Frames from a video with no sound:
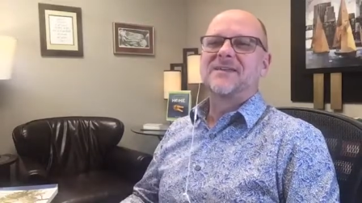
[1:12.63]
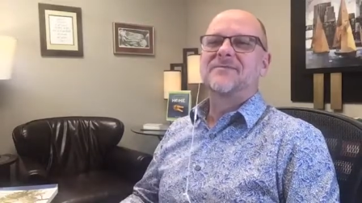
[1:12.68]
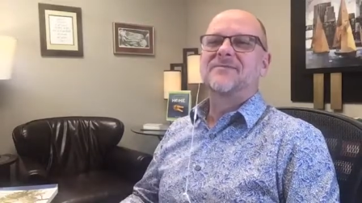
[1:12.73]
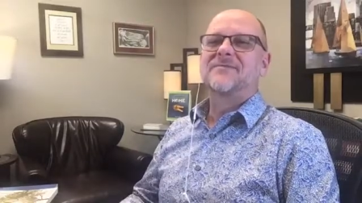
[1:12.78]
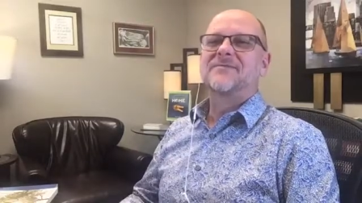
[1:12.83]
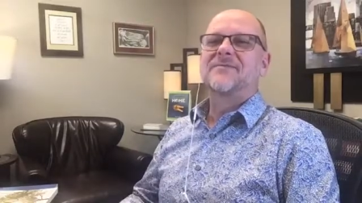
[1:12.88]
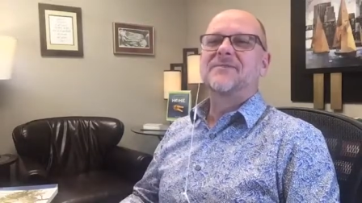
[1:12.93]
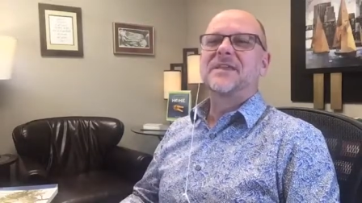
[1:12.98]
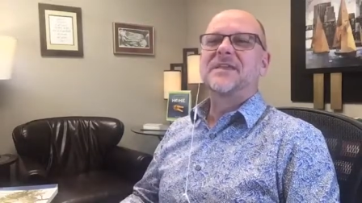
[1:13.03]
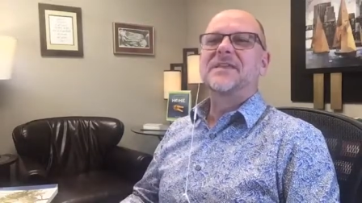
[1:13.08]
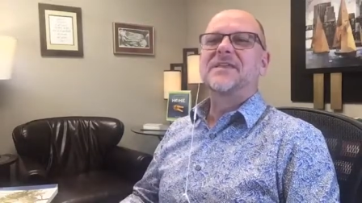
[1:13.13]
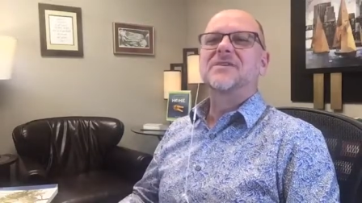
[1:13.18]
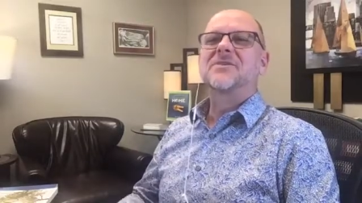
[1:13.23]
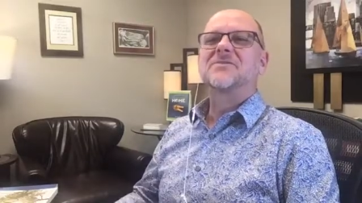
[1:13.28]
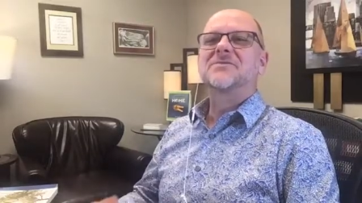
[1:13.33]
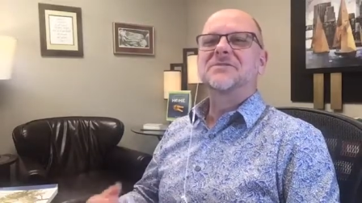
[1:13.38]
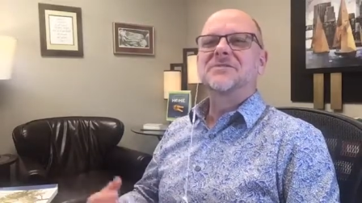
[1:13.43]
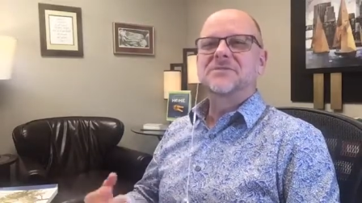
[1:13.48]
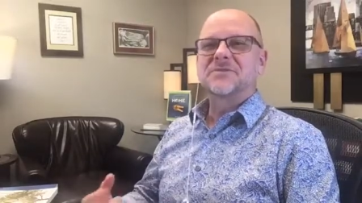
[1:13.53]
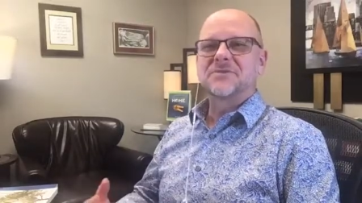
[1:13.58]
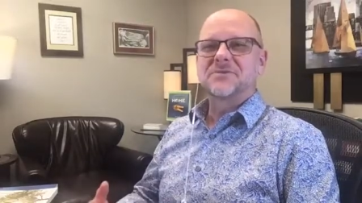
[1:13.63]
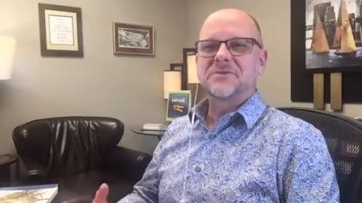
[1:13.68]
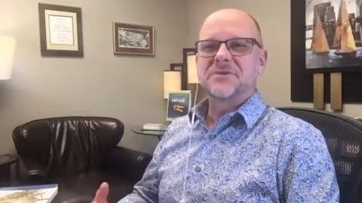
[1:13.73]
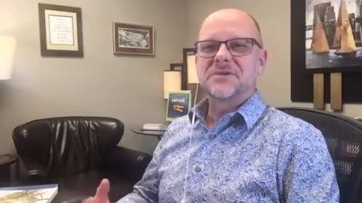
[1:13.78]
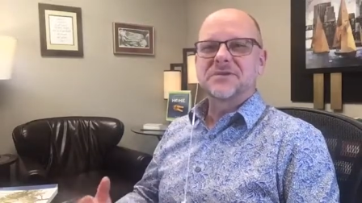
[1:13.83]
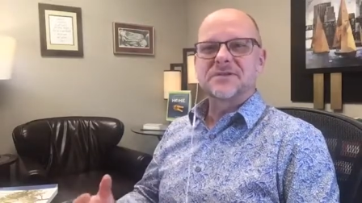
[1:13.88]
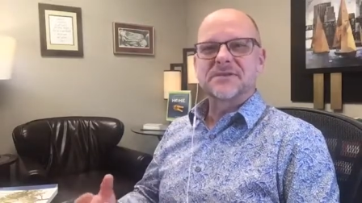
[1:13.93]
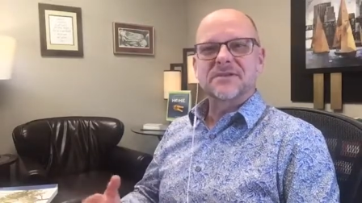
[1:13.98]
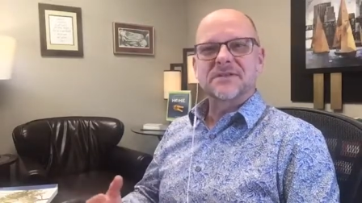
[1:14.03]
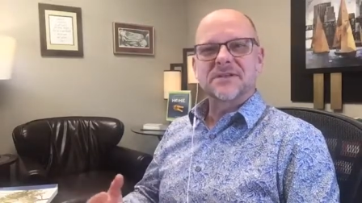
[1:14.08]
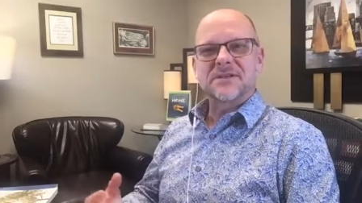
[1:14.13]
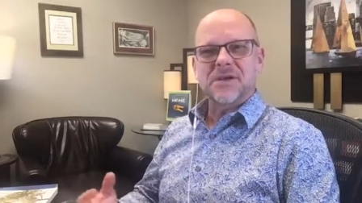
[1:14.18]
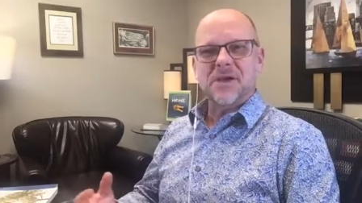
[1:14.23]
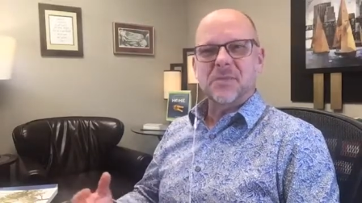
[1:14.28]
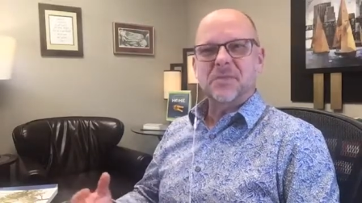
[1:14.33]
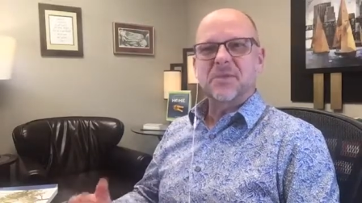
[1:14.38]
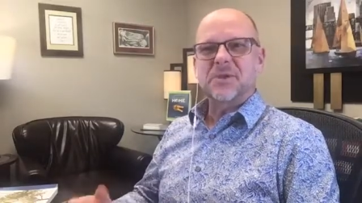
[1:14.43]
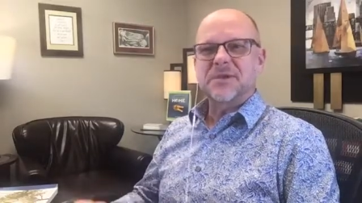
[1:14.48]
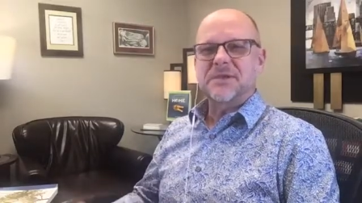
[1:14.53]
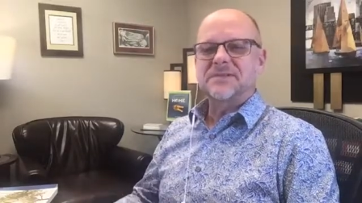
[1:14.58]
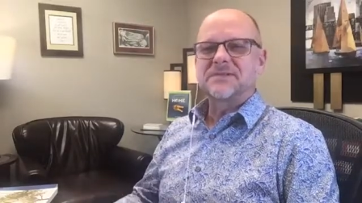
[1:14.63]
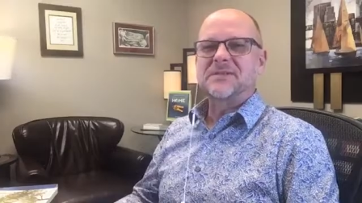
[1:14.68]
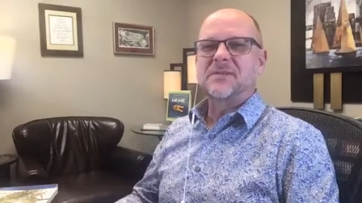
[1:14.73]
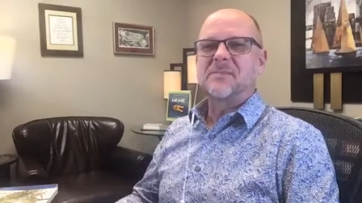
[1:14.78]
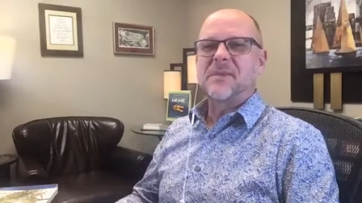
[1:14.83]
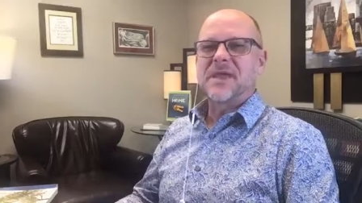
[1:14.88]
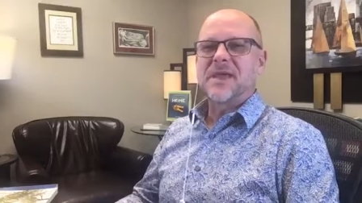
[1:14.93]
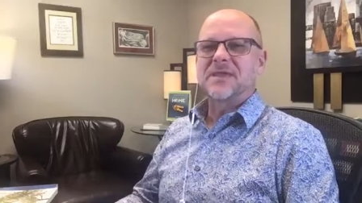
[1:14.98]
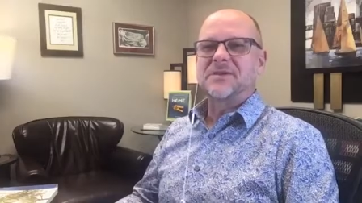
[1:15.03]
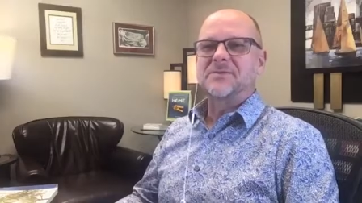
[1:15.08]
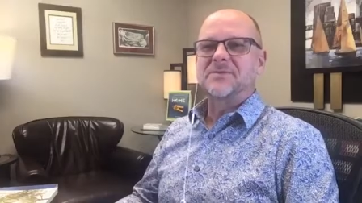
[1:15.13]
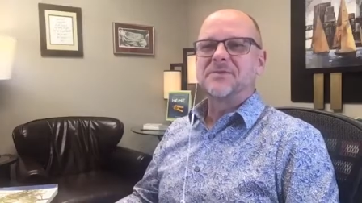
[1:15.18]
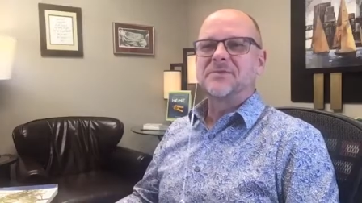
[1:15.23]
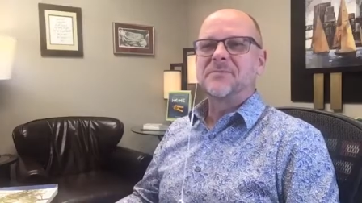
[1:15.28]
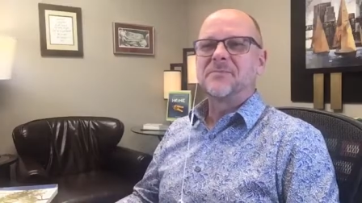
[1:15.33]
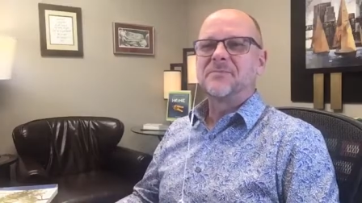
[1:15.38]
video series that accompanies the manual.